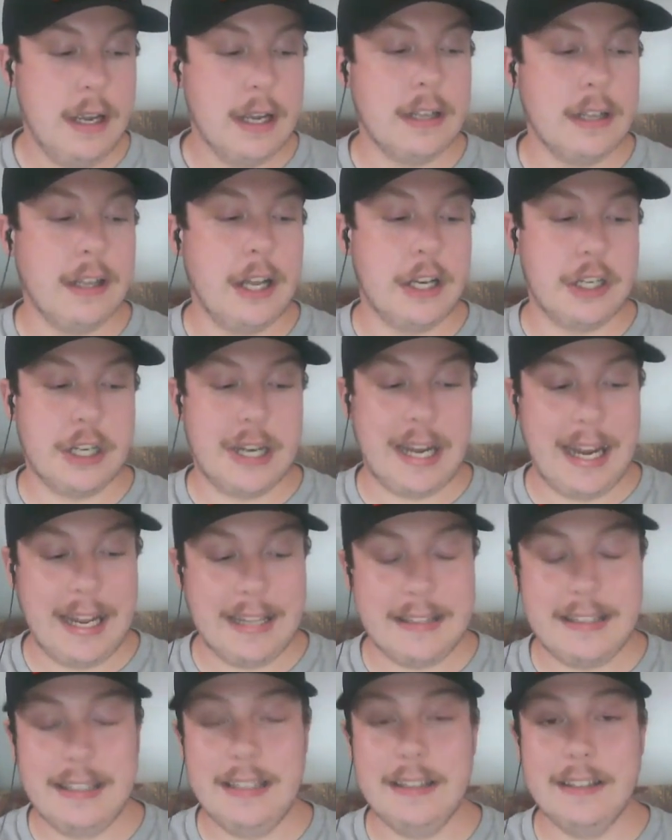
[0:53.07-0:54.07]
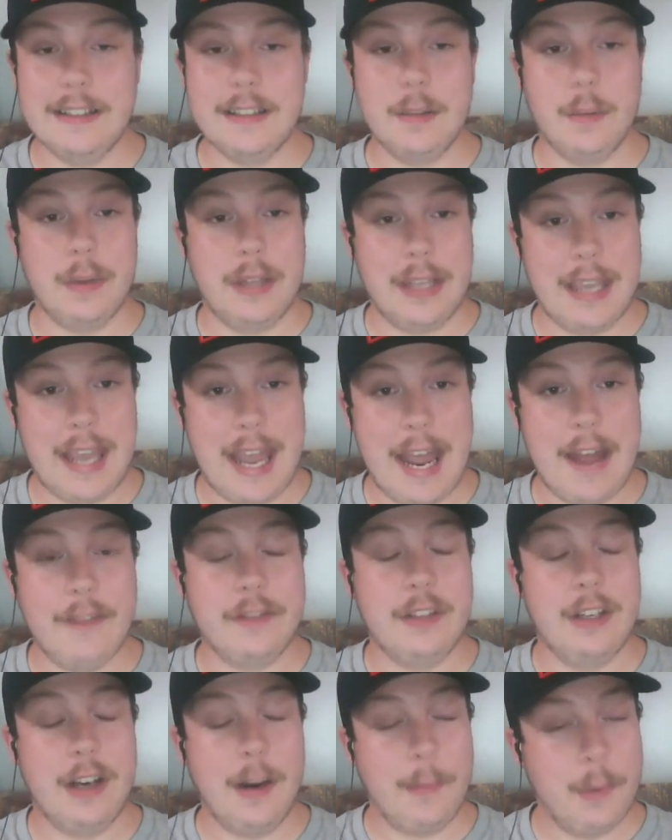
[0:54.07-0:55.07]
Calijah Kancey listed with a calf,
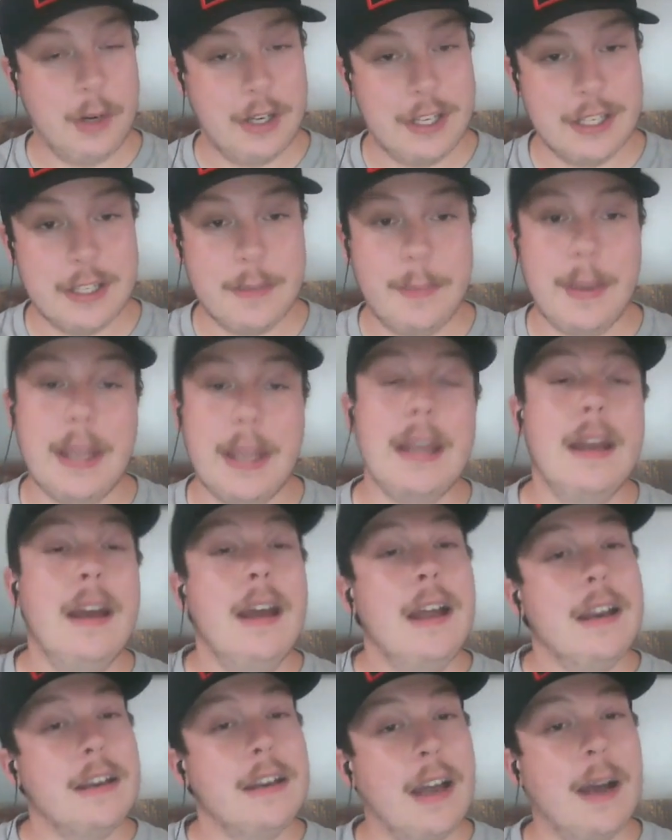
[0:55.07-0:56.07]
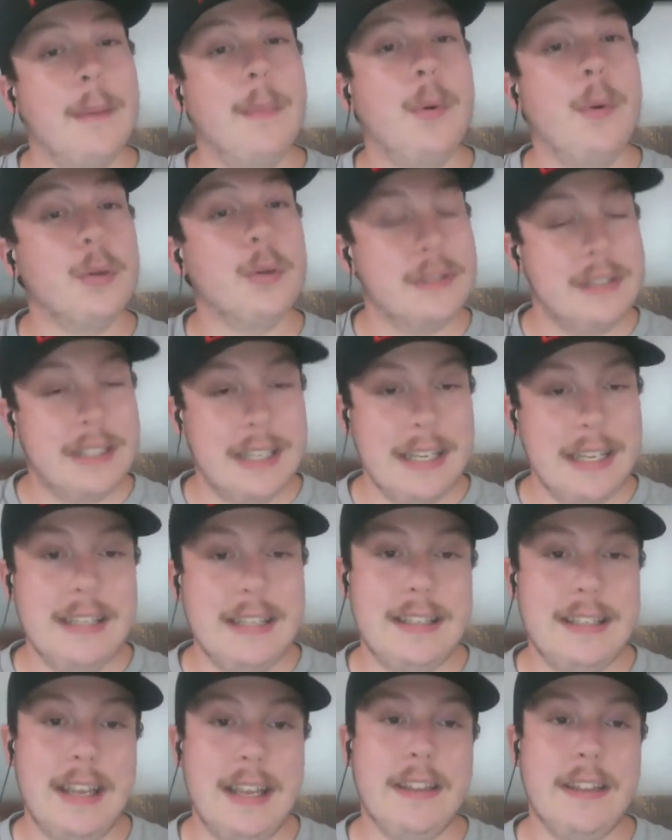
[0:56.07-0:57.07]
did not participate. Todd Bowles did
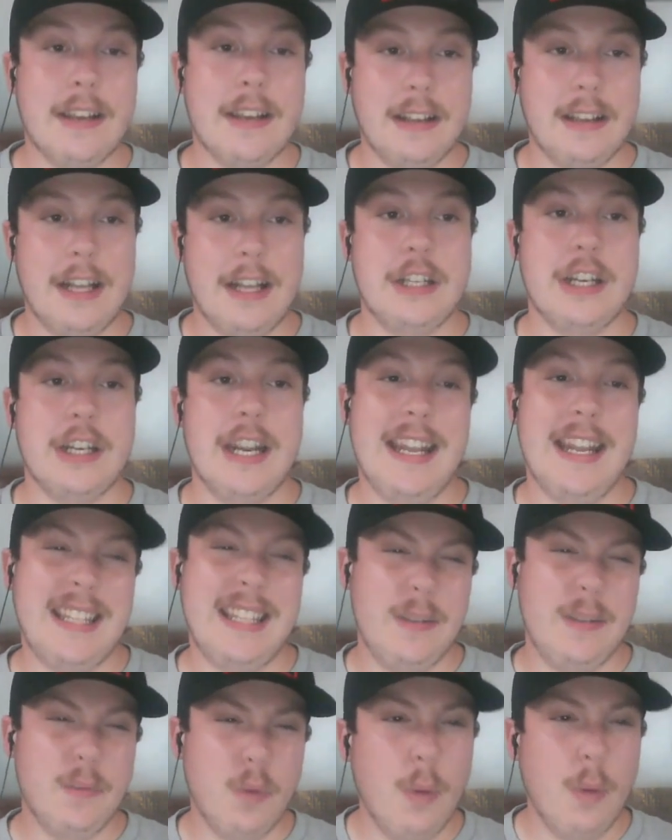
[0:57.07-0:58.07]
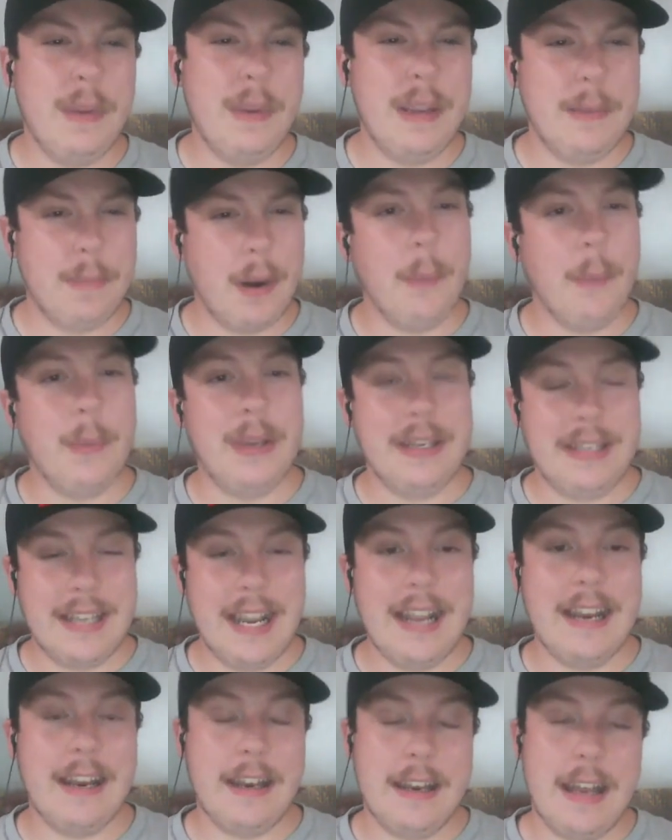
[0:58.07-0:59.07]
say that Calijah Kancey will be probably
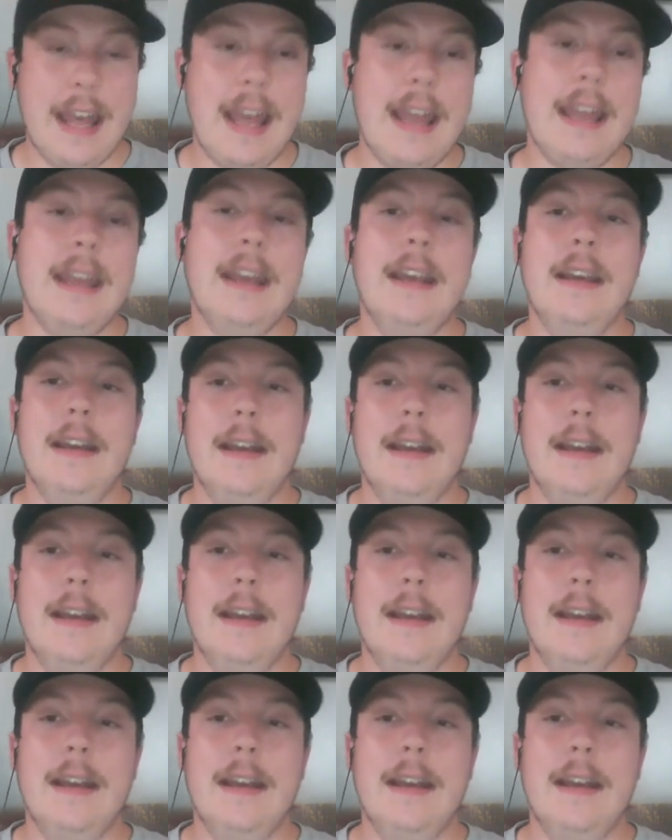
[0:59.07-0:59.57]
day to day.